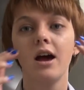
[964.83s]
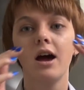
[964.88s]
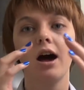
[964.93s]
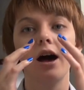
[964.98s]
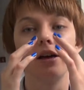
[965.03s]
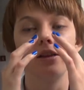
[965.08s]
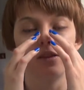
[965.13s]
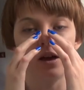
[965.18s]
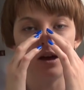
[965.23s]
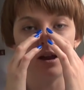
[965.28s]

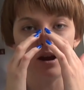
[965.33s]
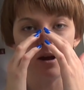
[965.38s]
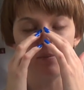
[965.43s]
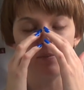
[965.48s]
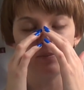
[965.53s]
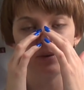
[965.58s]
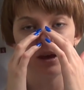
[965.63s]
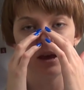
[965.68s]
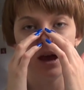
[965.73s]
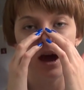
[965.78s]
And then
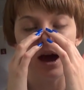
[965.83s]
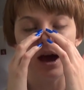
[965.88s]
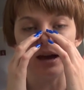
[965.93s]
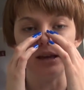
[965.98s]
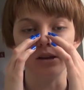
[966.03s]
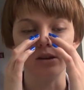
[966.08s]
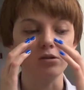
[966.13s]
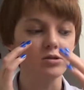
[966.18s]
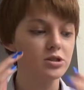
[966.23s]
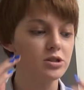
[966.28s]
I
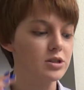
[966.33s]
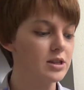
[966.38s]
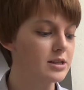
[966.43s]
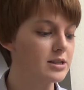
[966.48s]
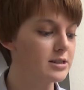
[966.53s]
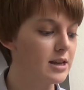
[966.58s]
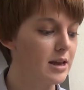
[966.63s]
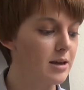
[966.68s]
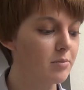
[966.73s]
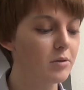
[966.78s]
used the
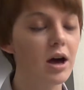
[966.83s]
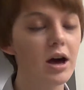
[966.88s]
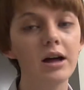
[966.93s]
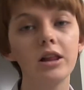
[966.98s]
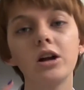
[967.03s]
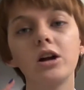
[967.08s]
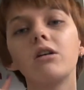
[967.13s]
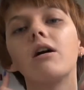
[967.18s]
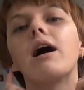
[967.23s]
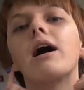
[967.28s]
same
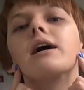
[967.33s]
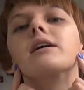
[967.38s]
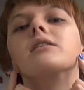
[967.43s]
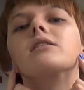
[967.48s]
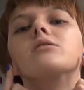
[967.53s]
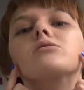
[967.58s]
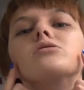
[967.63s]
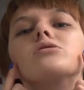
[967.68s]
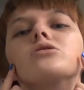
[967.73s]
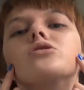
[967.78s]
color I
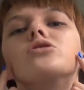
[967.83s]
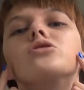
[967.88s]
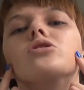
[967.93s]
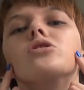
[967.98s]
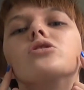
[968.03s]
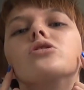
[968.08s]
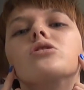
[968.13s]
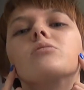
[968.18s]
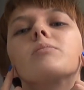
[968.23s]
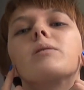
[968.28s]
used
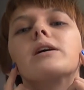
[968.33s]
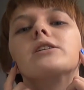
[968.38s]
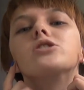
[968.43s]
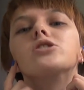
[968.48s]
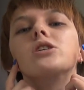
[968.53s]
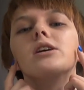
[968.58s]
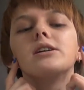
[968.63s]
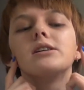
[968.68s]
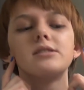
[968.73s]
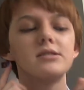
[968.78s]
to do my
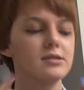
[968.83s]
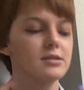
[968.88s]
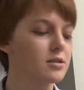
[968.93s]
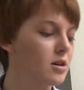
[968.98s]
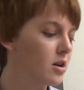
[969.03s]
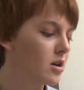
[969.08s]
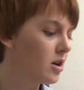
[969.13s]
cheeks.